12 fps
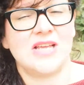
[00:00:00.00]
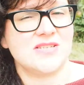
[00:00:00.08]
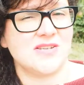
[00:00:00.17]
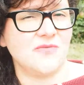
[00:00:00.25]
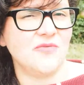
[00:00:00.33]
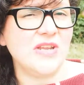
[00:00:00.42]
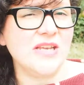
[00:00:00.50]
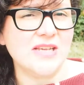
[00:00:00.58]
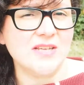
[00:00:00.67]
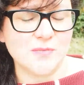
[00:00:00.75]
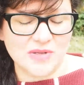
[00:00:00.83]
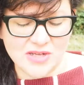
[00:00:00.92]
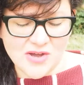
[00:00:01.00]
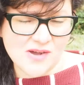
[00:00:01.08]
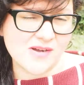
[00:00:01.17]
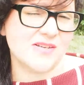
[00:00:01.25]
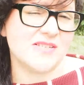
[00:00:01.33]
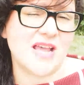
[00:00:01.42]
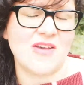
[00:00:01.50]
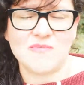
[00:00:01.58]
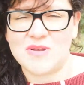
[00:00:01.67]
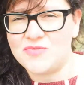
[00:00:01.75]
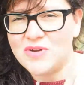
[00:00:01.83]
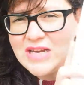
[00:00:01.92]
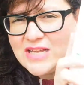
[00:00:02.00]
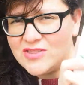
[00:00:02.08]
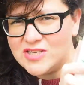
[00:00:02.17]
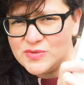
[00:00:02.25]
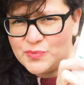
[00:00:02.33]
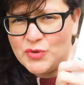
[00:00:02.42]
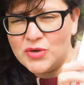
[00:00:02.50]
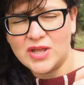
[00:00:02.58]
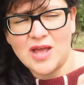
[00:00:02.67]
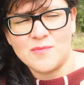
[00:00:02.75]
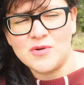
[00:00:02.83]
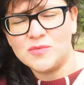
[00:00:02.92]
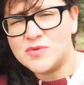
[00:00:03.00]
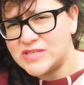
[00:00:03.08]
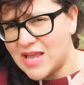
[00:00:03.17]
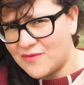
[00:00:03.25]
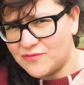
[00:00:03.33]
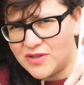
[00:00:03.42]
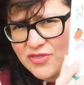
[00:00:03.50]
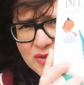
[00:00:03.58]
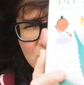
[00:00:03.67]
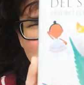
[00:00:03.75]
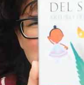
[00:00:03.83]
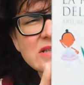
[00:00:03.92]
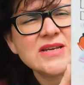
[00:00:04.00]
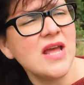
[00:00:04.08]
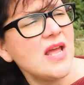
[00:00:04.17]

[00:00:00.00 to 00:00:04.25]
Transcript: It's convenient because I've been reading this book. I'm almost halfway through it.